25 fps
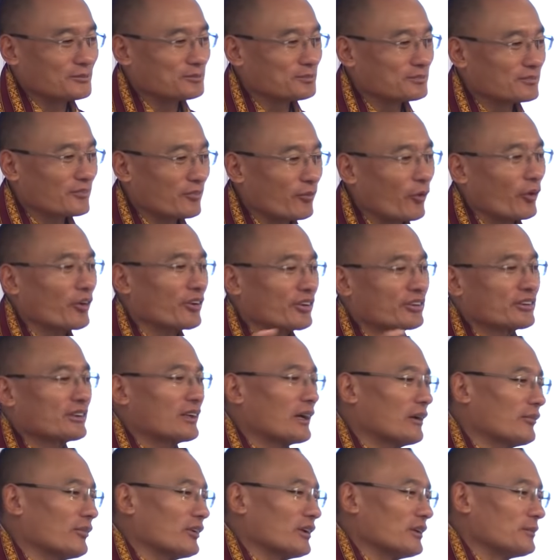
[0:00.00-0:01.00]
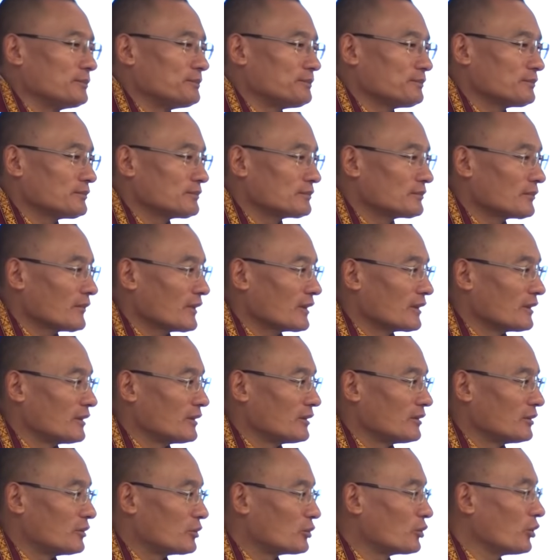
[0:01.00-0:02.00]
forest cover
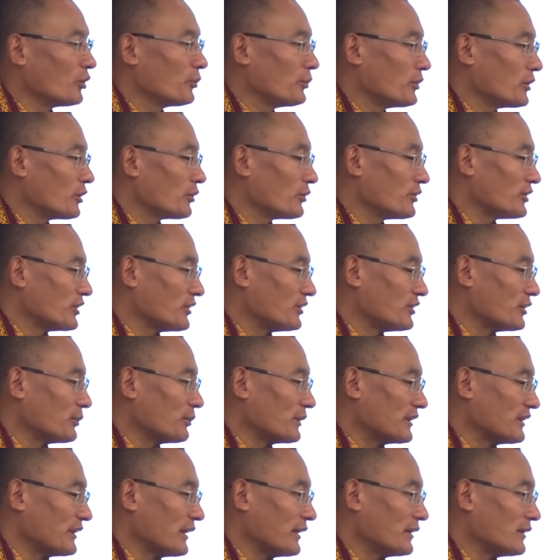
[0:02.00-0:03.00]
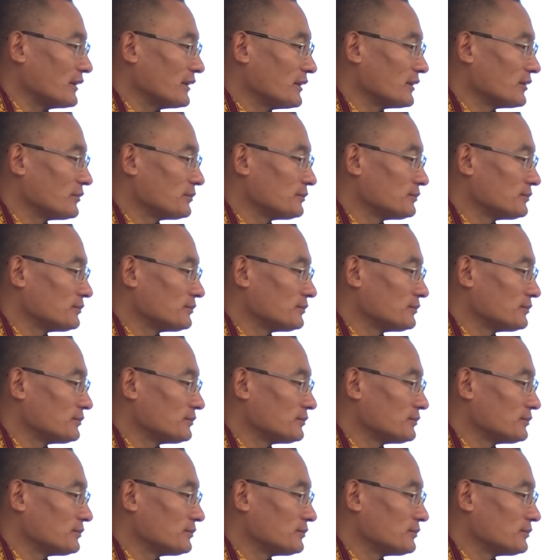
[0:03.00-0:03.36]
to go below 60%.